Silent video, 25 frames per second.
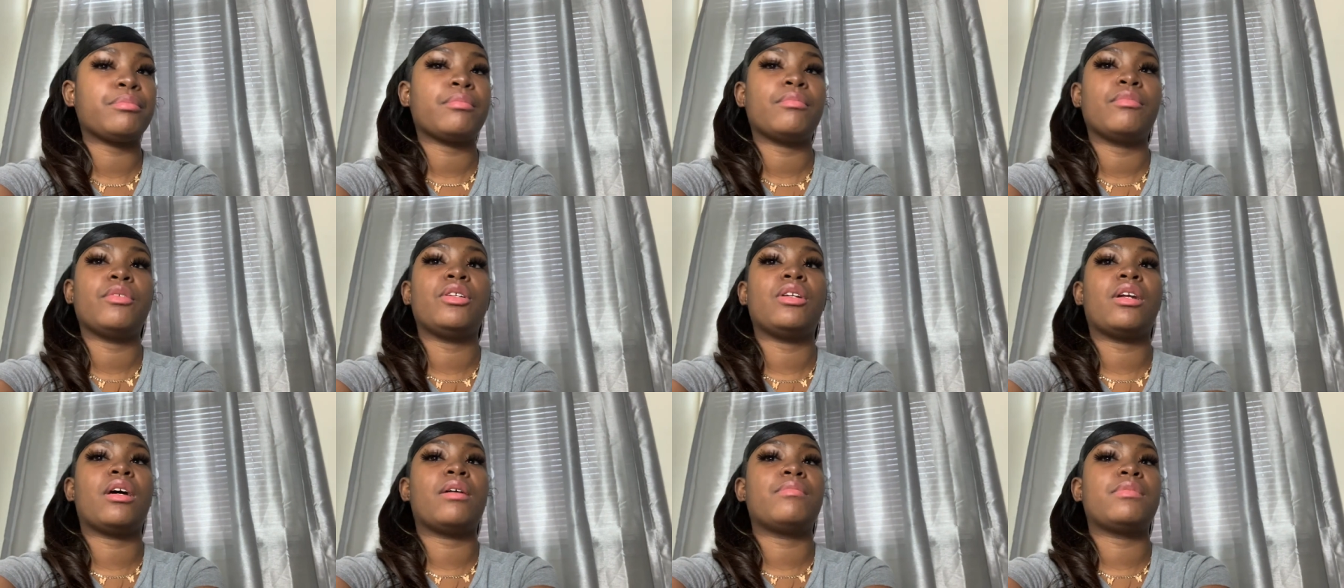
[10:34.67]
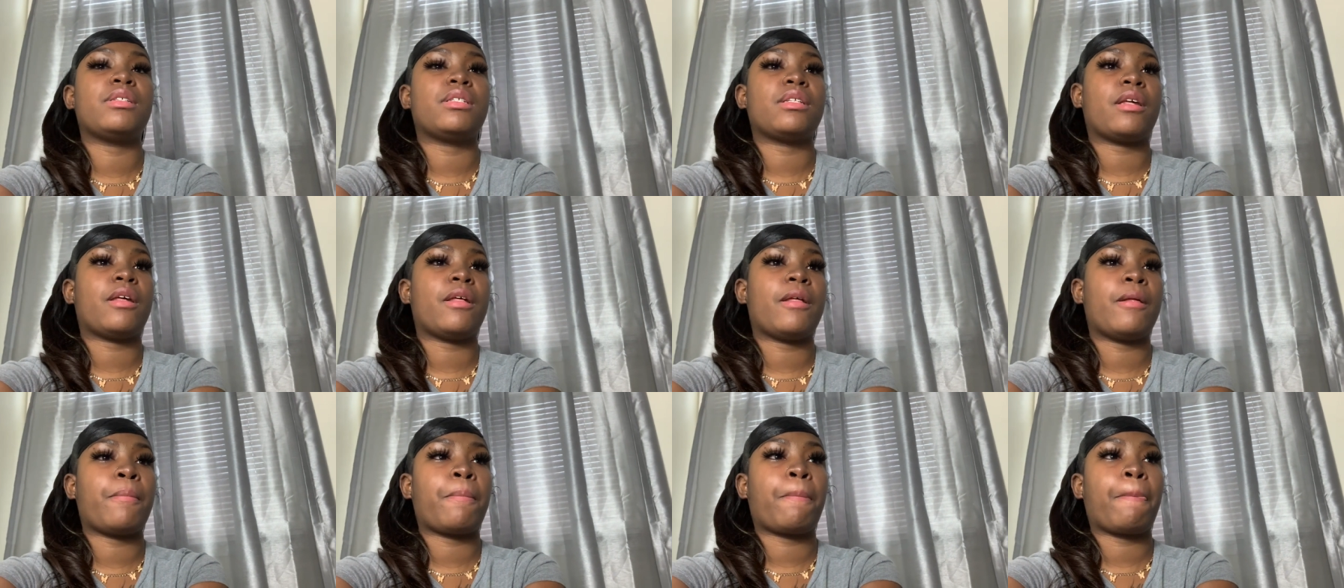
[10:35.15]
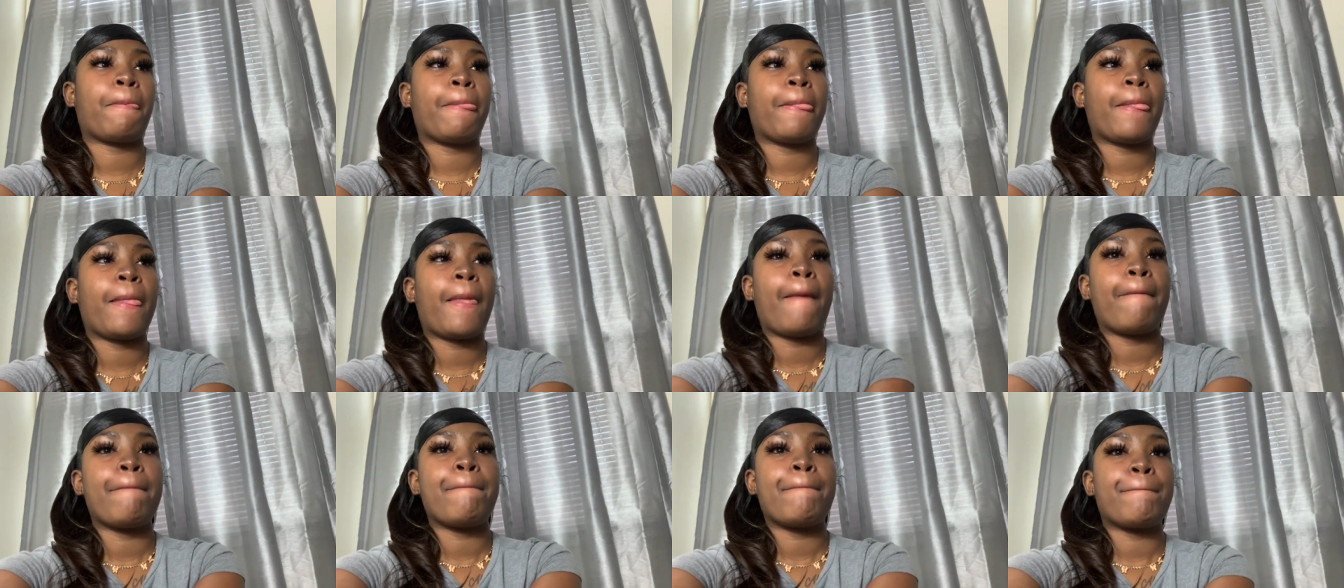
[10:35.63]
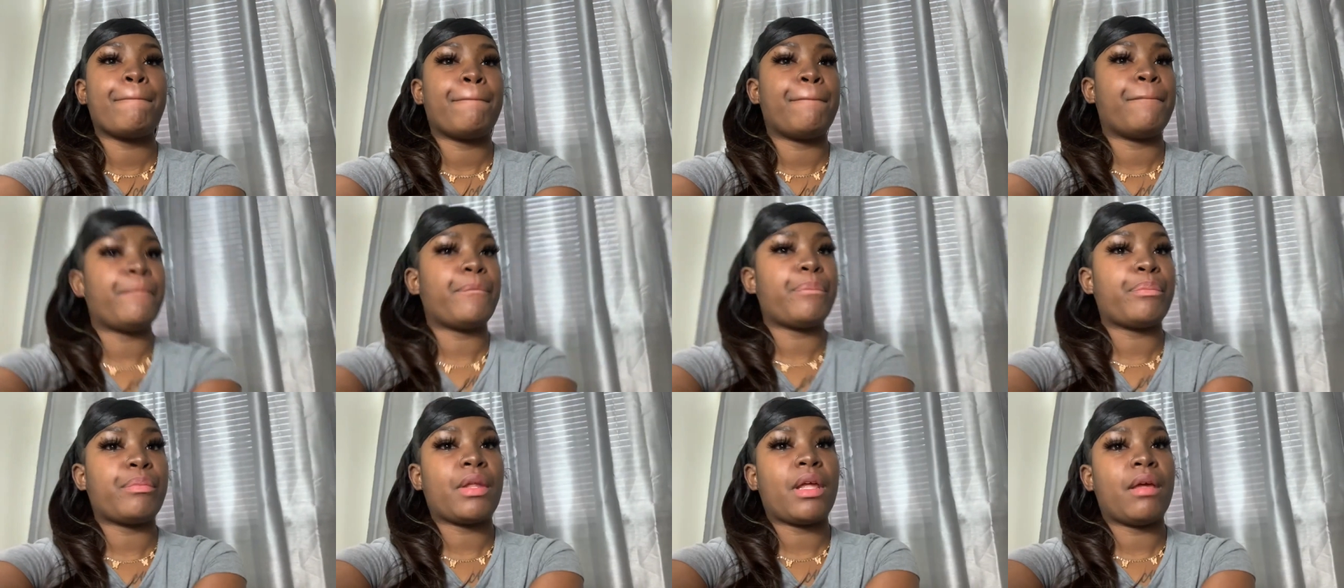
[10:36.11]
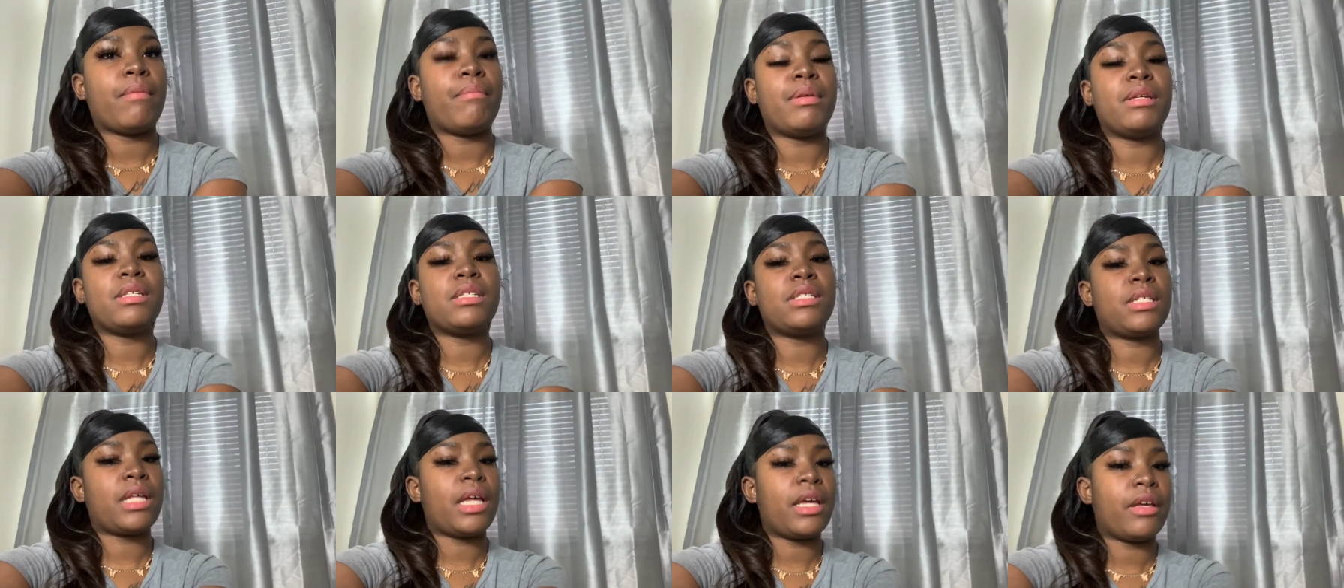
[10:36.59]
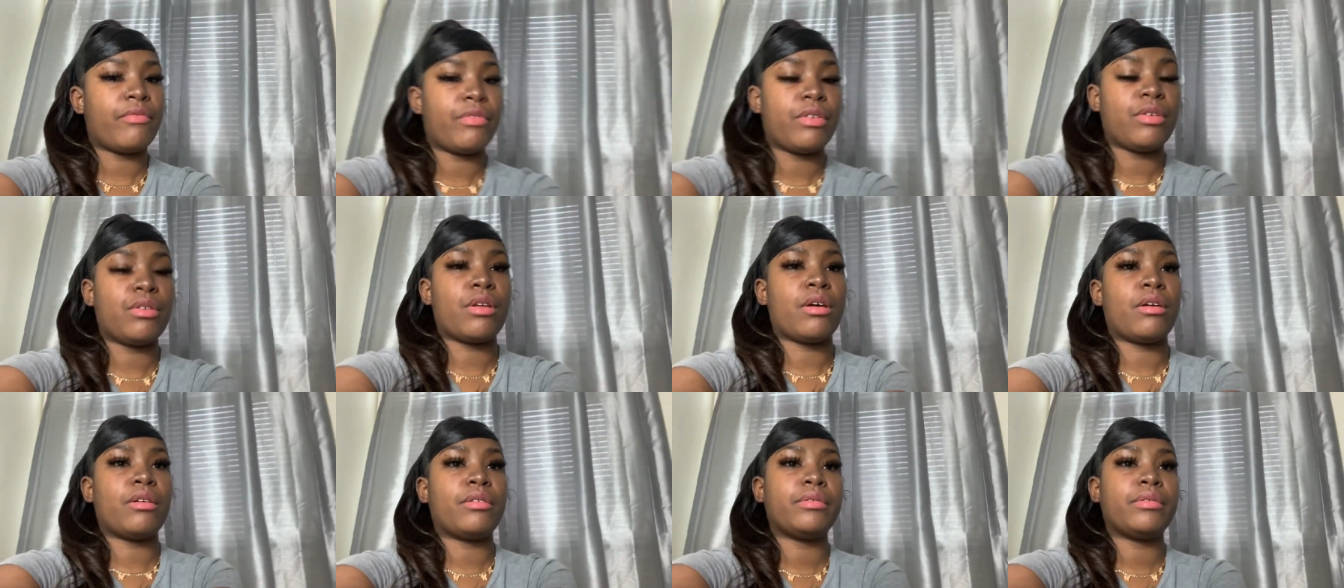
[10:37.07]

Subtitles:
You know what I'm saying? Be safe, you know?